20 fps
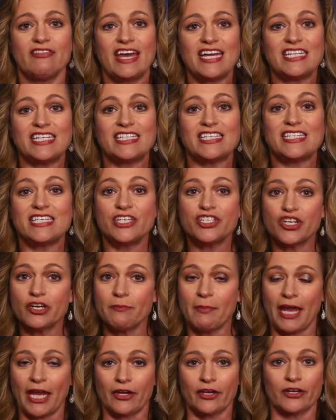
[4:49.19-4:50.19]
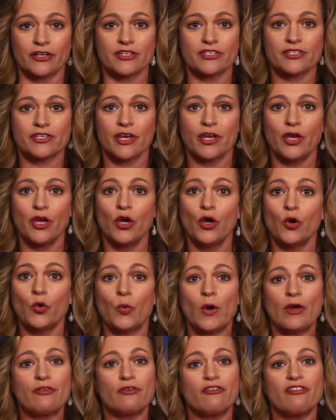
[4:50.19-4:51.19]
that decision makers,
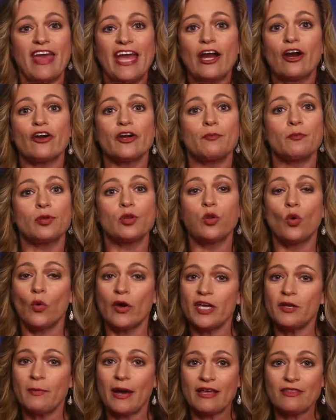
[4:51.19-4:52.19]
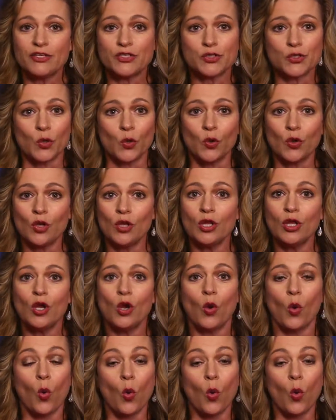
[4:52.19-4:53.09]
whether they are employed by the school